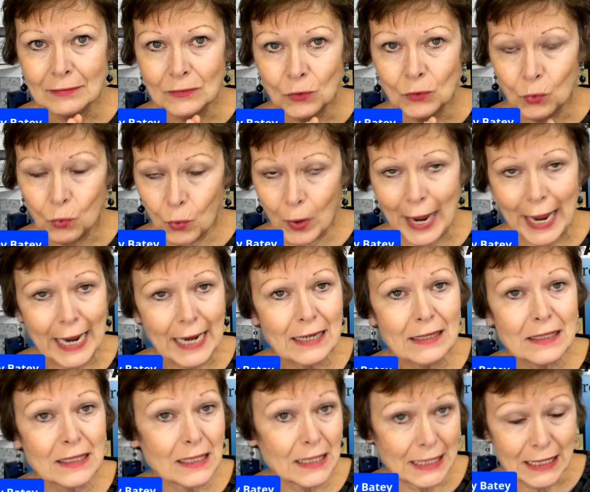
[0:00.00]
way
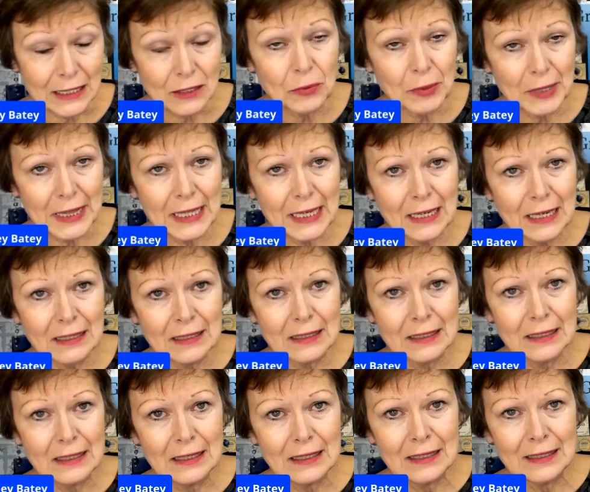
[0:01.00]
to deal with it,
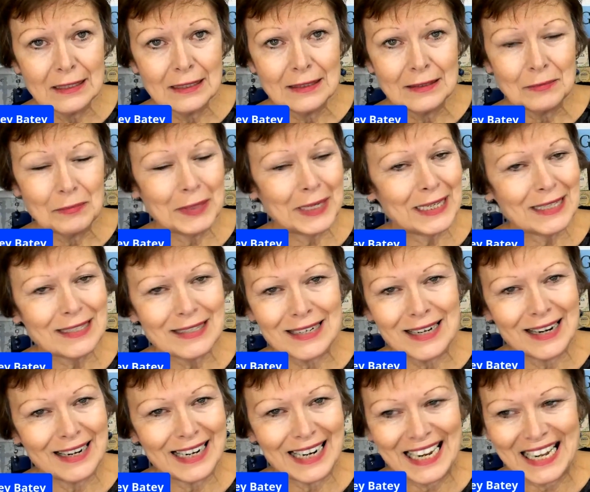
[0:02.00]
but it's
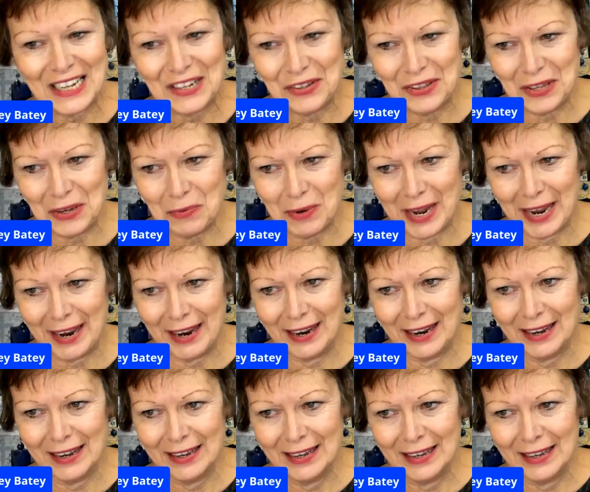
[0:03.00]
not a healthy way.